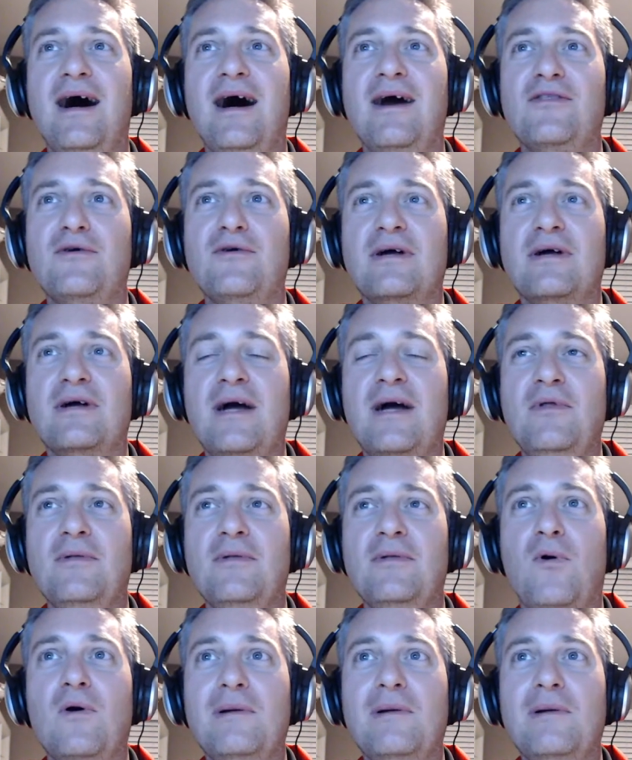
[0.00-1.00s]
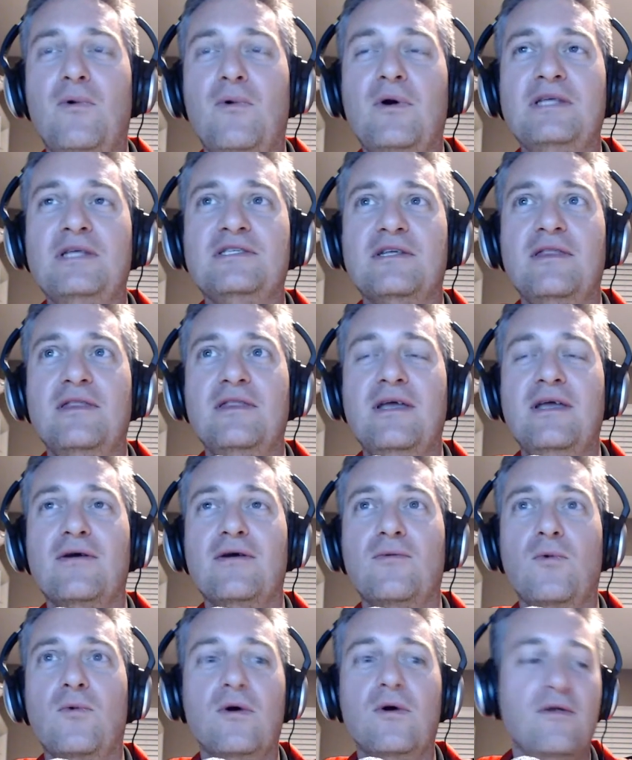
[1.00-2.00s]
there are a couple important points that I think are
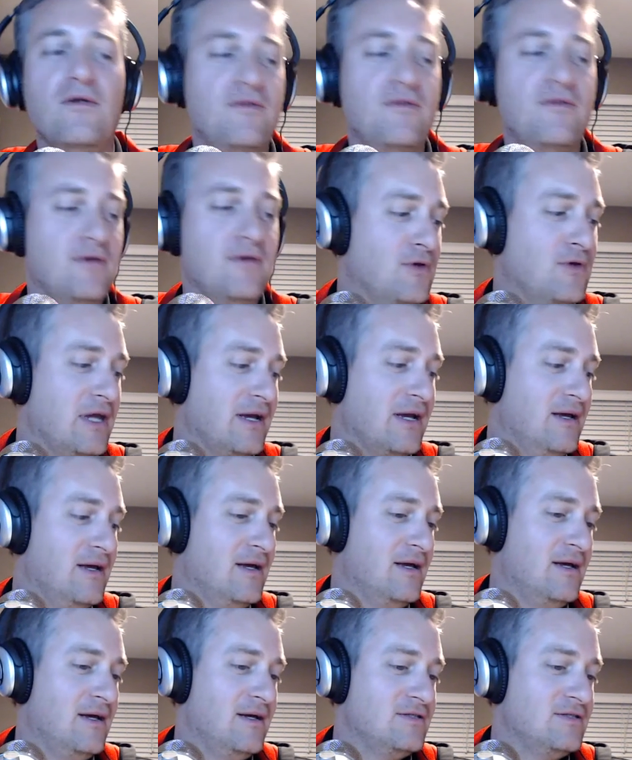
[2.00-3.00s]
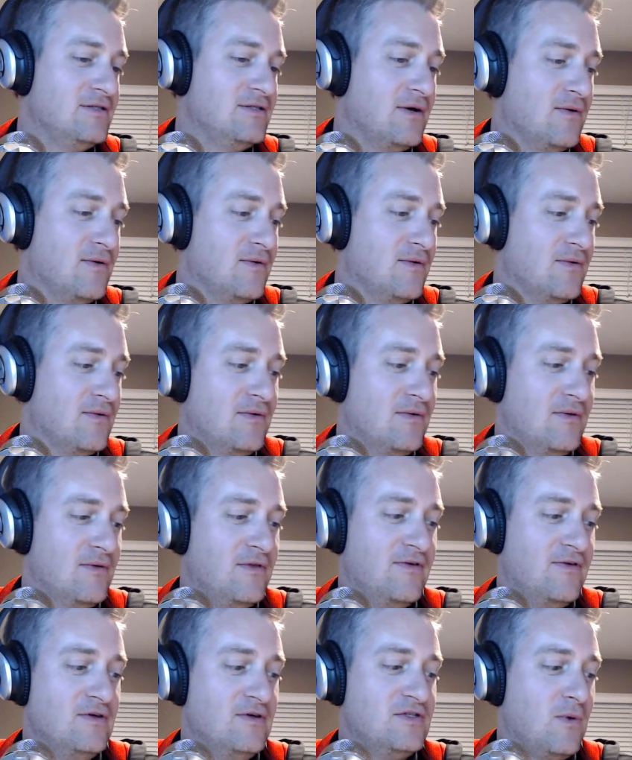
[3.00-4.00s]
worth noting. So
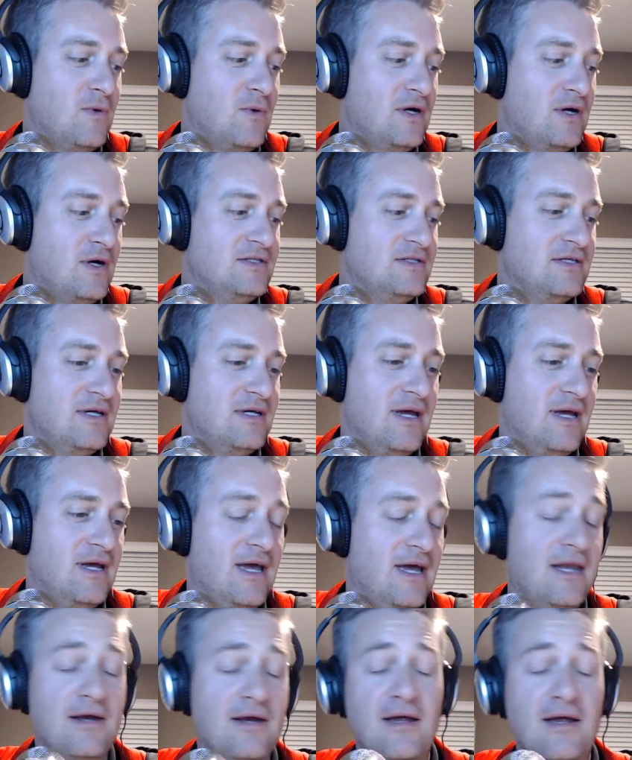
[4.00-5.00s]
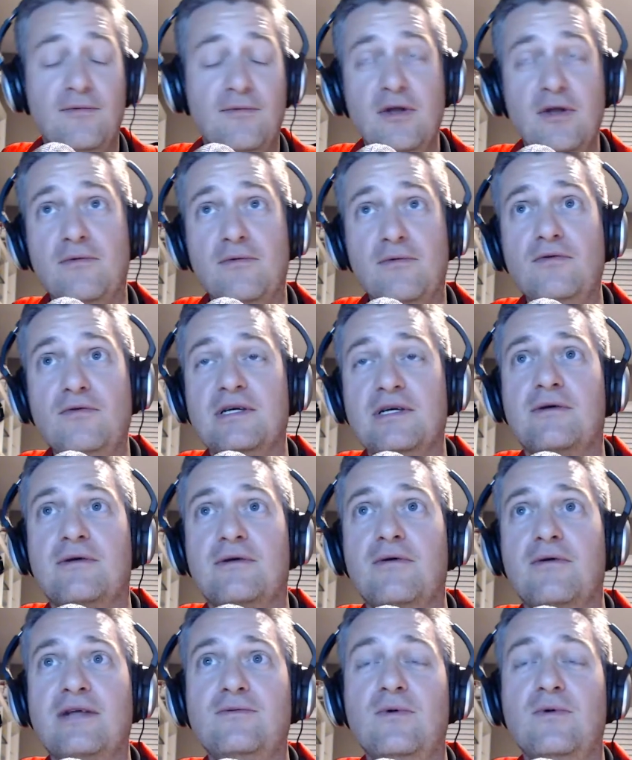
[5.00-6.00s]
the first was, and I really wrote to
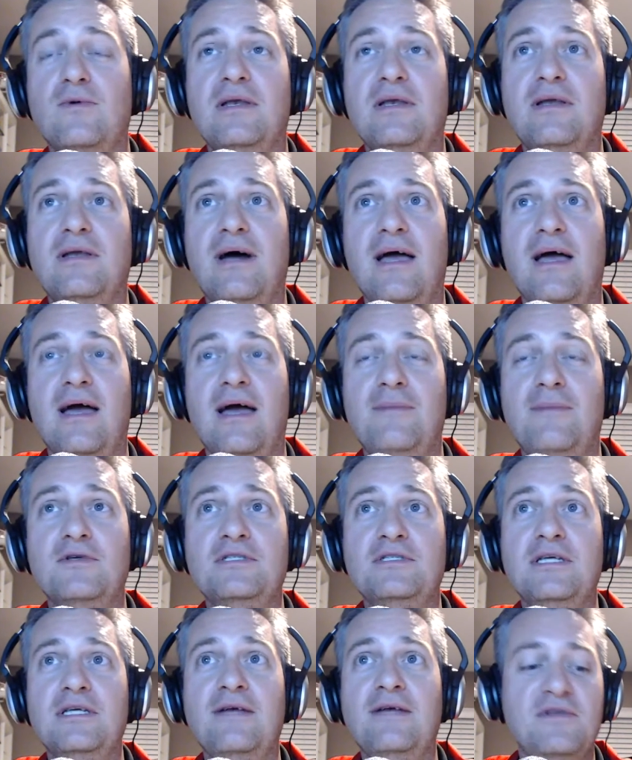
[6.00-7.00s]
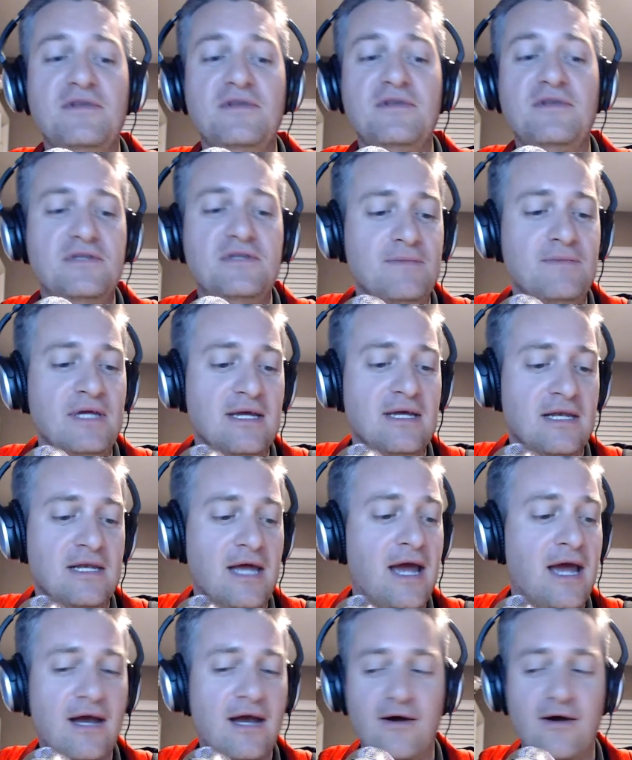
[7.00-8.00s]
correct what I perceived to be an
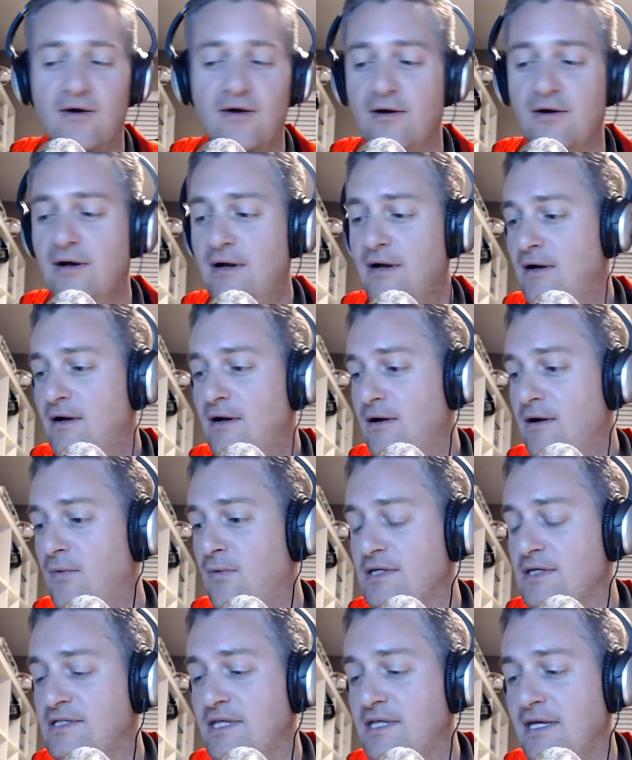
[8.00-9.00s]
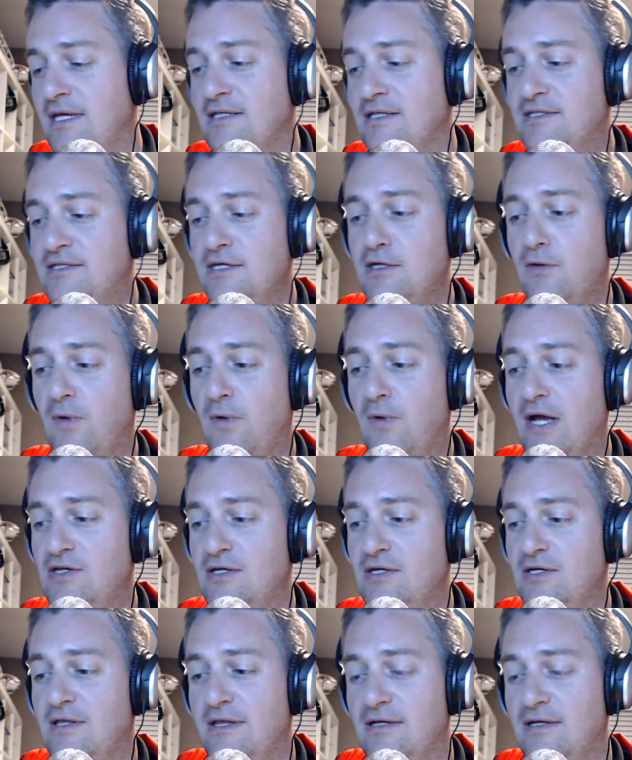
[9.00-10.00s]
error, was the
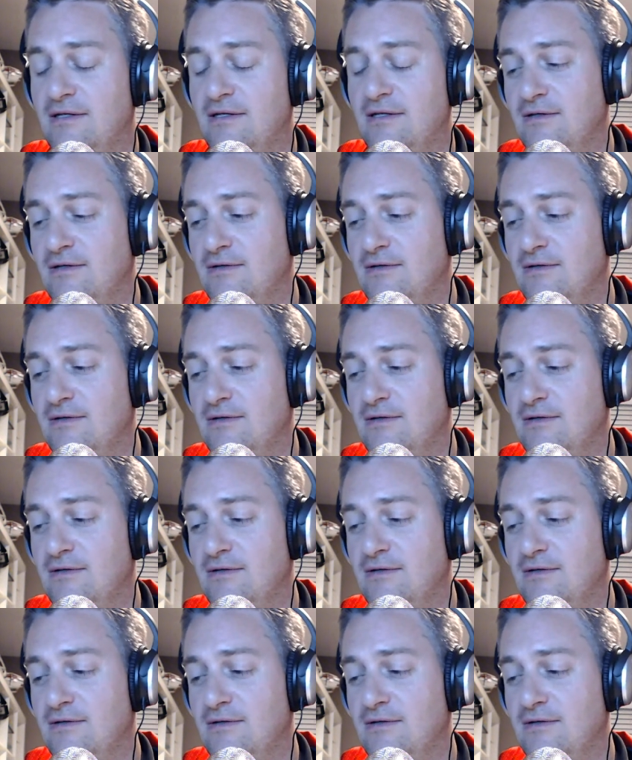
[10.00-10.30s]
insinuation that